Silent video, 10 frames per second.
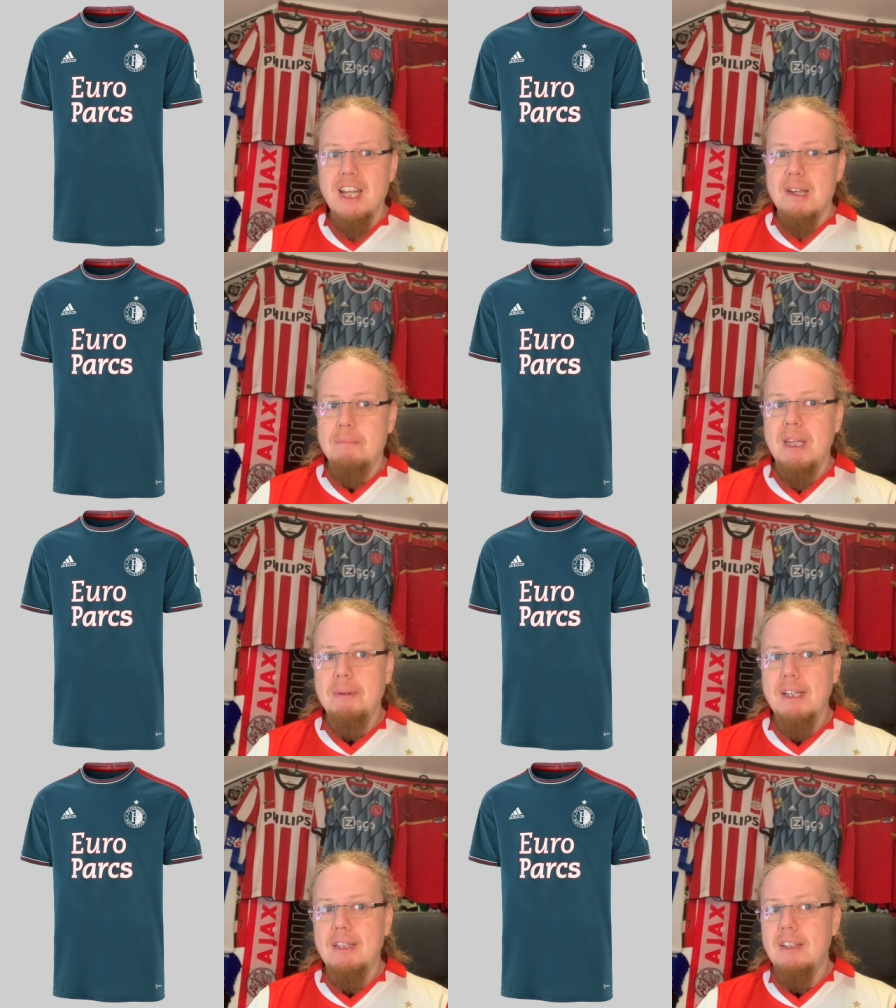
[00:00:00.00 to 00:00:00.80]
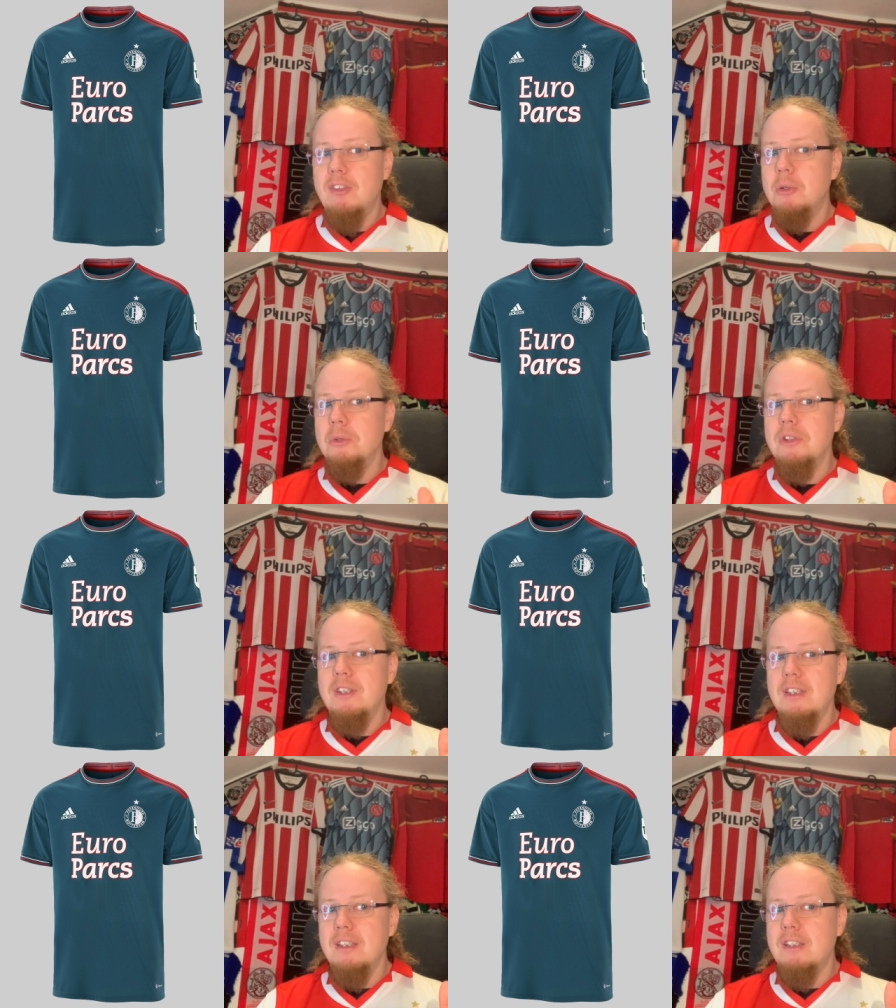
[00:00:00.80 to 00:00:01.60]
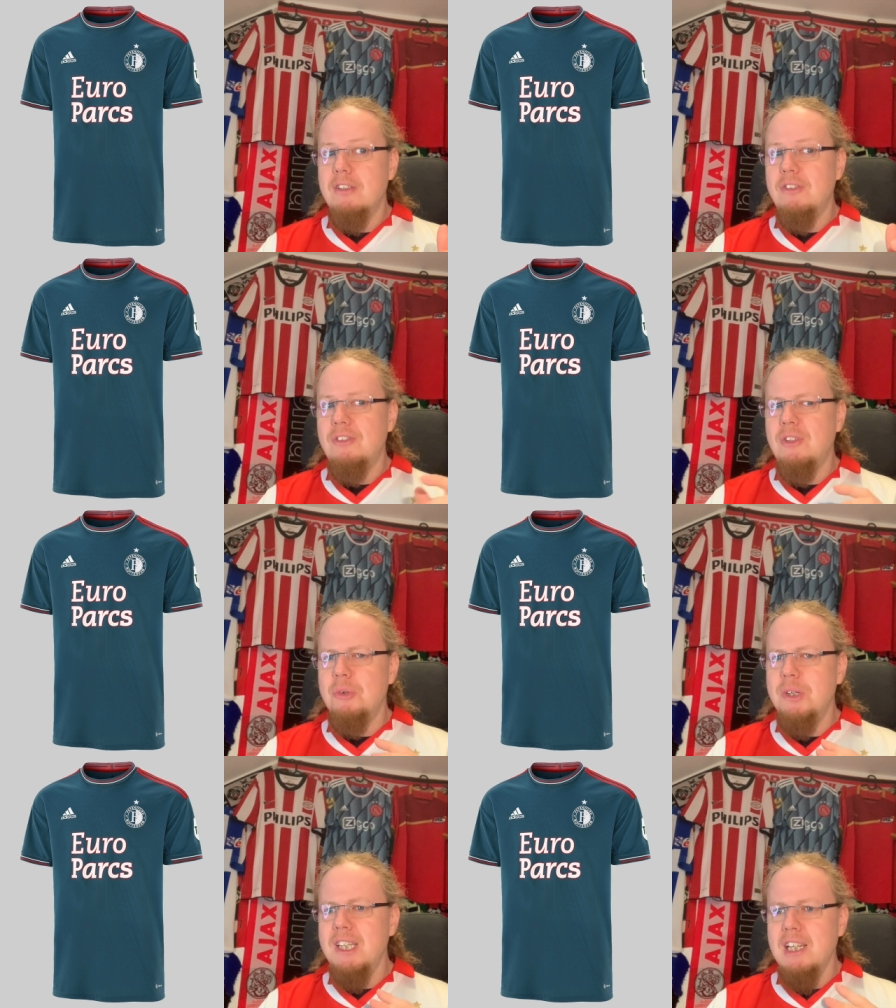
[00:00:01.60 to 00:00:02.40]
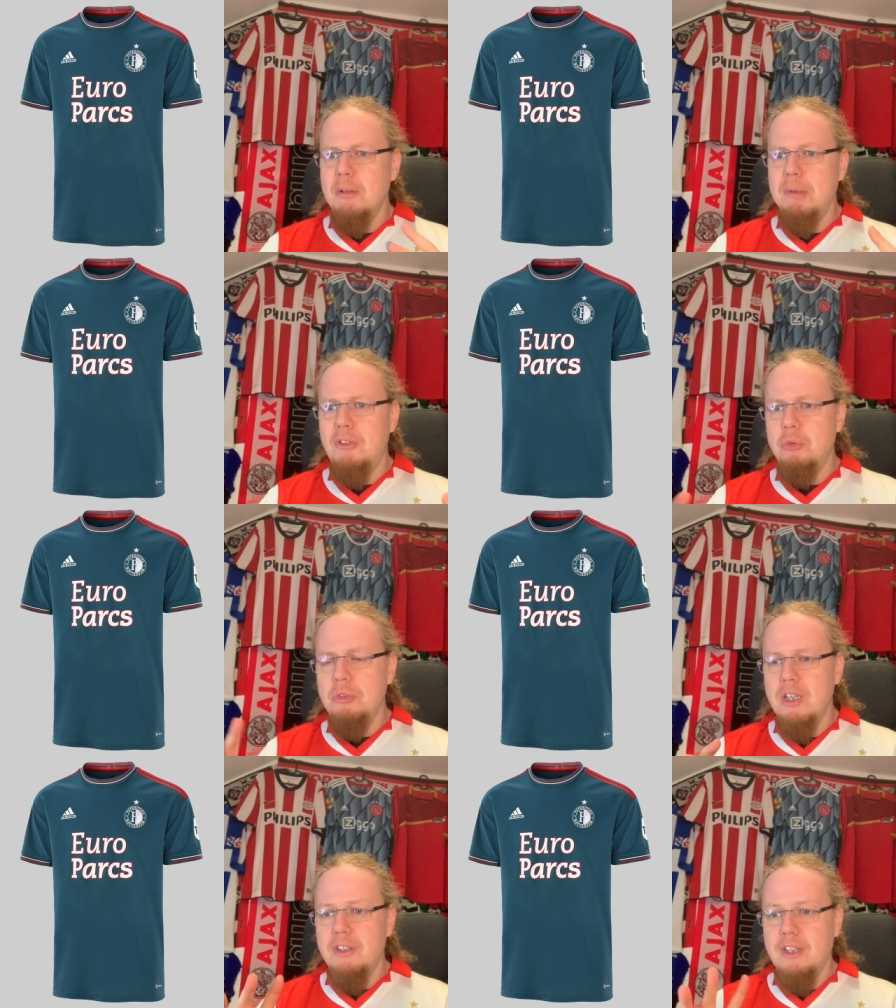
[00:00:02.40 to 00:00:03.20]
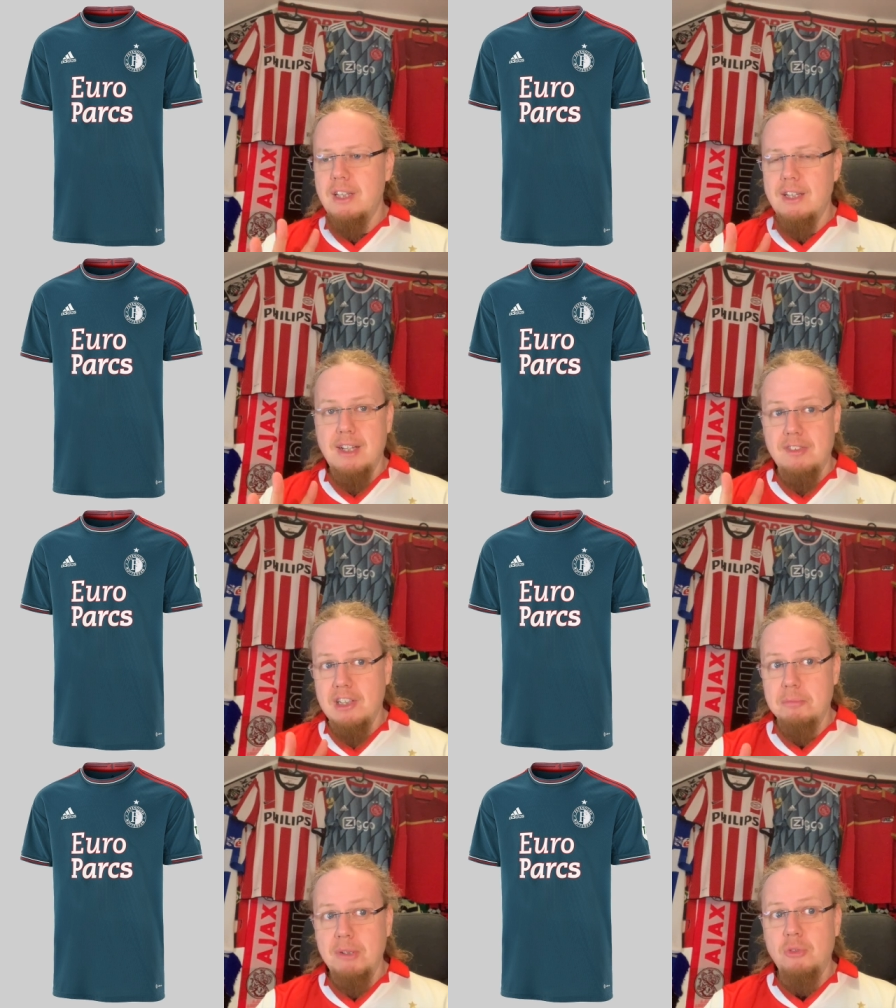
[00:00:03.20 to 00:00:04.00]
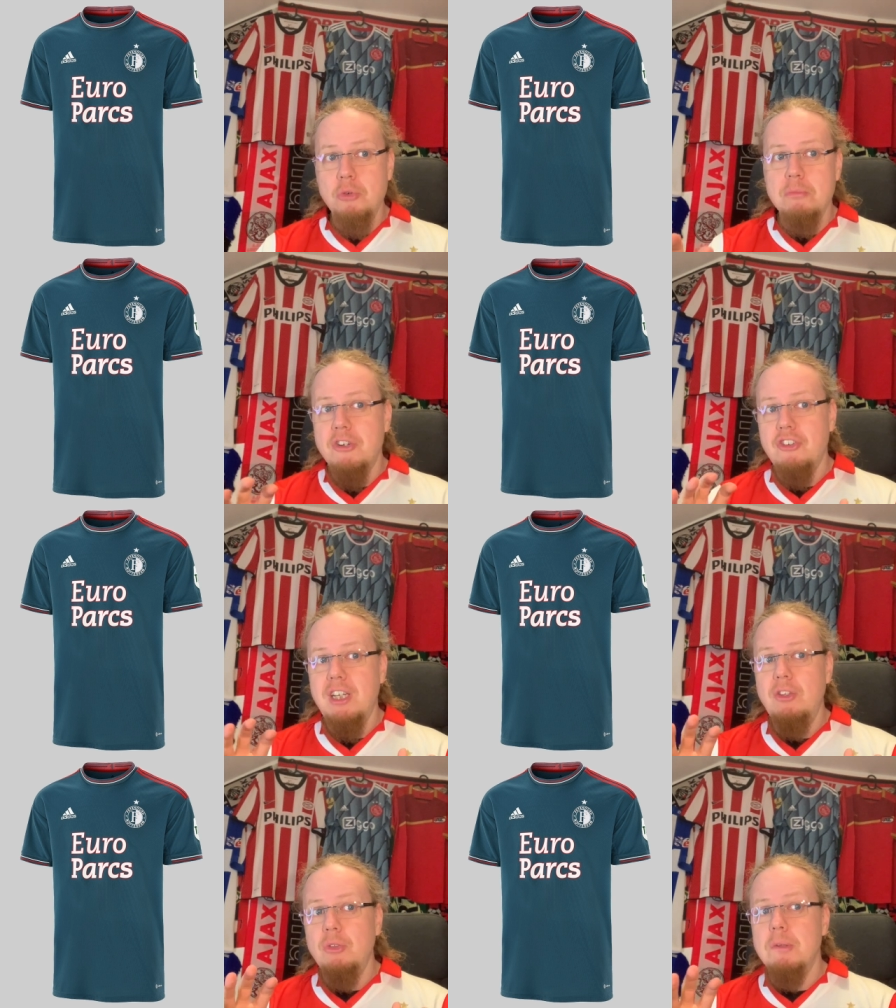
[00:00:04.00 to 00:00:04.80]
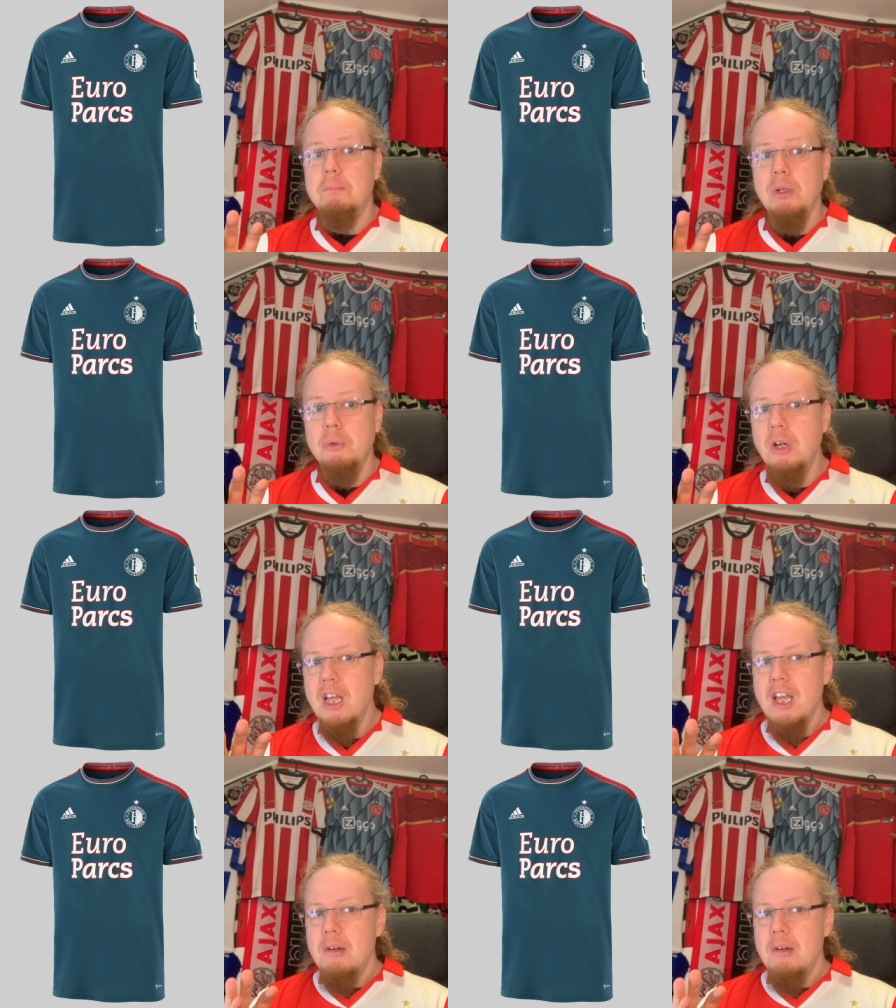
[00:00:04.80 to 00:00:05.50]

Maybe they toned the green a little bit too down and gets a little bit too much into the blue,